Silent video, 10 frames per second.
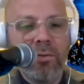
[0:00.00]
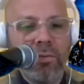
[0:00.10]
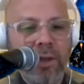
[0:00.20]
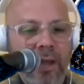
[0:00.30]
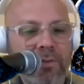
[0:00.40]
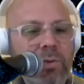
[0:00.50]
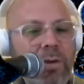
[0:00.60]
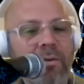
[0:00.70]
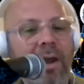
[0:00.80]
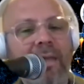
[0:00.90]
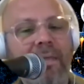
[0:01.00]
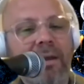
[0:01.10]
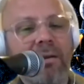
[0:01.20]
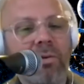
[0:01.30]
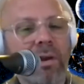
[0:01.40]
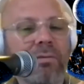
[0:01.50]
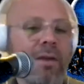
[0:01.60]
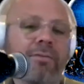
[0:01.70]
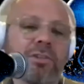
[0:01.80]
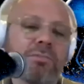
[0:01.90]
have you ever had that quick
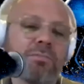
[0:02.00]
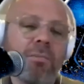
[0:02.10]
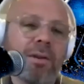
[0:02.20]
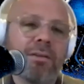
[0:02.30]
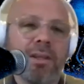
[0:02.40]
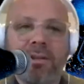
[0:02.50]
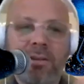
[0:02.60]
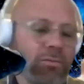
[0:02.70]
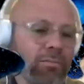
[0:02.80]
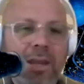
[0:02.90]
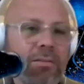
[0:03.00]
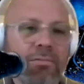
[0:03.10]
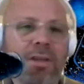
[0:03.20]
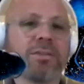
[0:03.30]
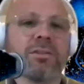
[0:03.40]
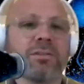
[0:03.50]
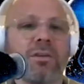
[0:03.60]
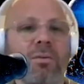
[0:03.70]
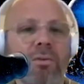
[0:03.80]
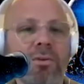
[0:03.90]
reference moment that you've made thanks to
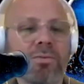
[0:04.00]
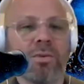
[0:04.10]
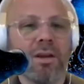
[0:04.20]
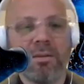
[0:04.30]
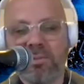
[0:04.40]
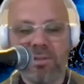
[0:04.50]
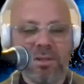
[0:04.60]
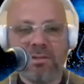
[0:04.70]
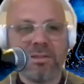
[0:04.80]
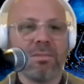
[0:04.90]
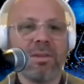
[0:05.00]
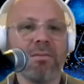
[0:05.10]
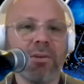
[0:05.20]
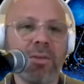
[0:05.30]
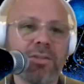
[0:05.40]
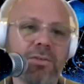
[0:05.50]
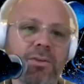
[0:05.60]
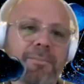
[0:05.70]
Star Wars when it comes to something in Freemasonry?